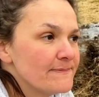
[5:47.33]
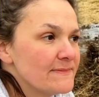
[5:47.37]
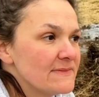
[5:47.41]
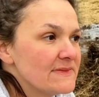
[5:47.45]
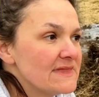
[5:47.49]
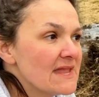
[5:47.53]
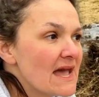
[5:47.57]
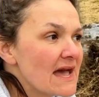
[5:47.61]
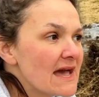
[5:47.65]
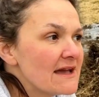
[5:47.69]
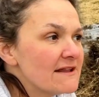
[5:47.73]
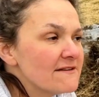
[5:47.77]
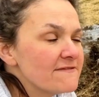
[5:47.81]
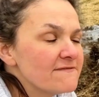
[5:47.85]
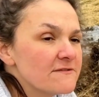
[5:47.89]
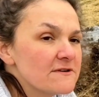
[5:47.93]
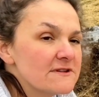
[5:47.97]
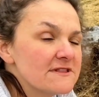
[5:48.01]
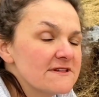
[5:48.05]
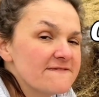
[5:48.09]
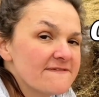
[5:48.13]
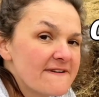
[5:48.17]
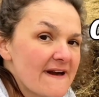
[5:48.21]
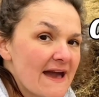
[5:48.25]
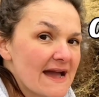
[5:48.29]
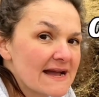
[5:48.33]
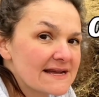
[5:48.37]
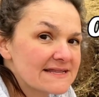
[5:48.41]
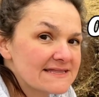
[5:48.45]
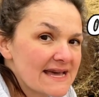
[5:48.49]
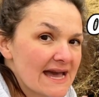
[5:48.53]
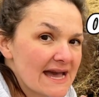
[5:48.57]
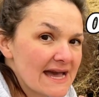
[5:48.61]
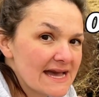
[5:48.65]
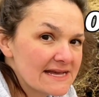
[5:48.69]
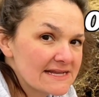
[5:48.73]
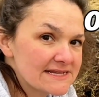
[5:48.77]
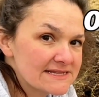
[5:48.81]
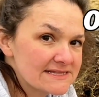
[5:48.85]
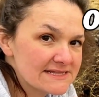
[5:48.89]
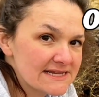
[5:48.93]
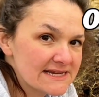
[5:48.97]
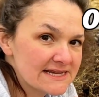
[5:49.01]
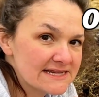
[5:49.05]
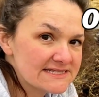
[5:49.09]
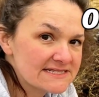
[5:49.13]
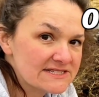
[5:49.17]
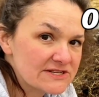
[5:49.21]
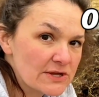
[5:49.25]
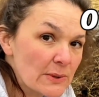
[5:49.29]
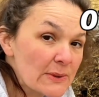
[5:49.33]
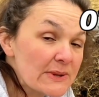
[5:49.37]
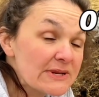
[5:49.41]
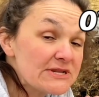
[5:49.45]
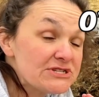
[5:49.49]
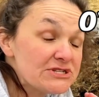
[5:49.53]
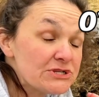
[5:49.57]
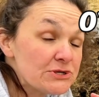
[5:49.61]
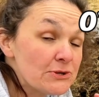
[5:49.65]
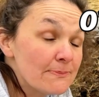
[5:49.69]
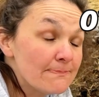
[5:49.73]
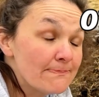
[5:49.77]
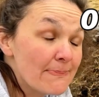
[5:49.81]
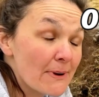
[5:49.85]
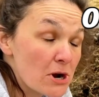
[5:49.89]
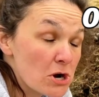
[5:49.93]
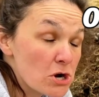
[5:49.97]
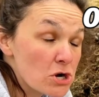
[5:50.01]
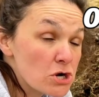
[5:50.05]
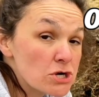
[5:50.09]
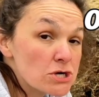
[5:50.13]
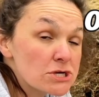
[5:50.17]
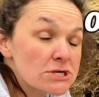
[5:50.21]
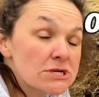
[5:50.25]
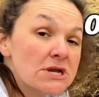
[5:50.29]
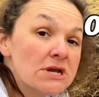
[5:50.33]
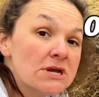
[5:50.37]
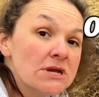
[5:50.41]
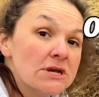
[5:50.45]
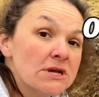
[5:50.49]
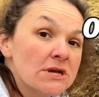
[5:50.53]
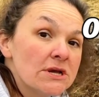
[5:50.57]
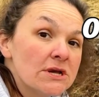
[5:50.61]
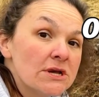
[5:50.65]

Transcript: not for the fact that it's going to burn